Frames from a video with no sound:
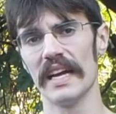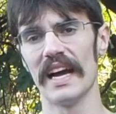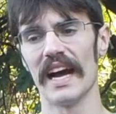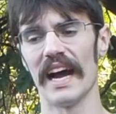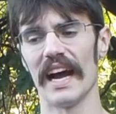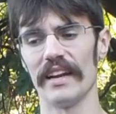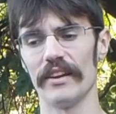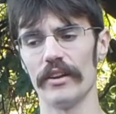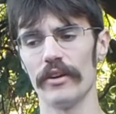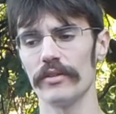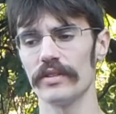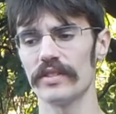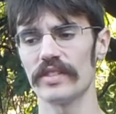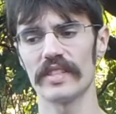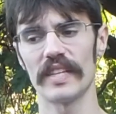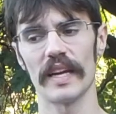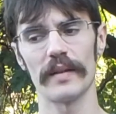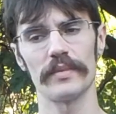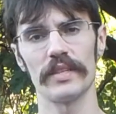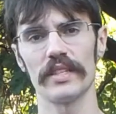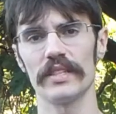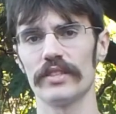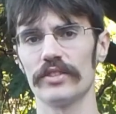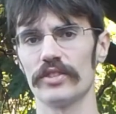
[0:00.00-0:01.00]
I know it's
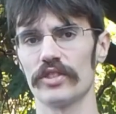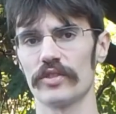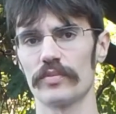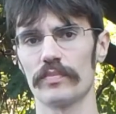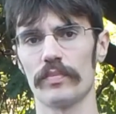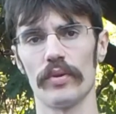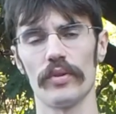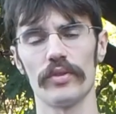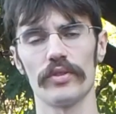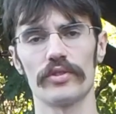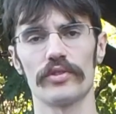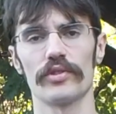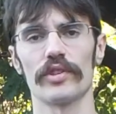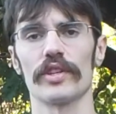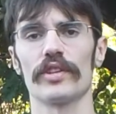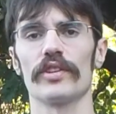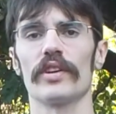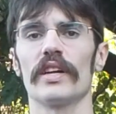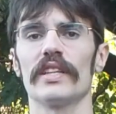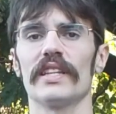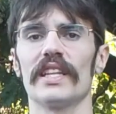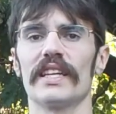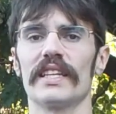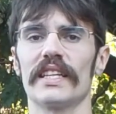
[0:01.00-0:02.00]
tempting to just pull the trigger
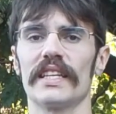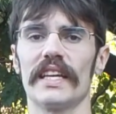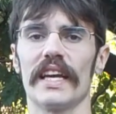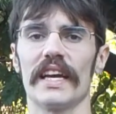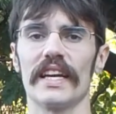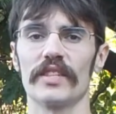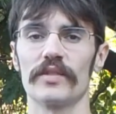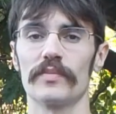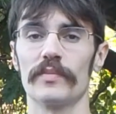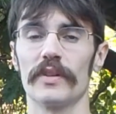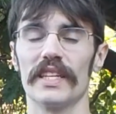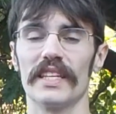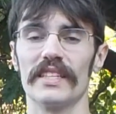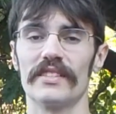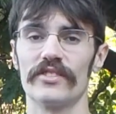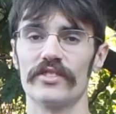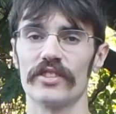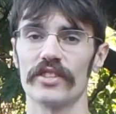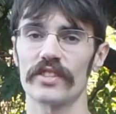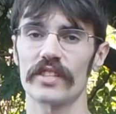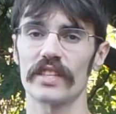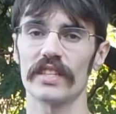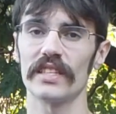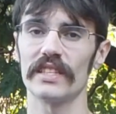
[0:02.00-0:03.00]
on lucky eggs, but it's
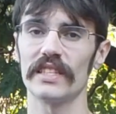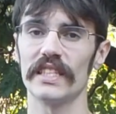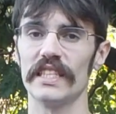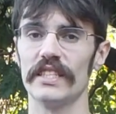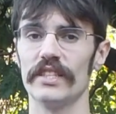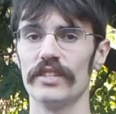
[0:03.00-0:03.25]
just going to lead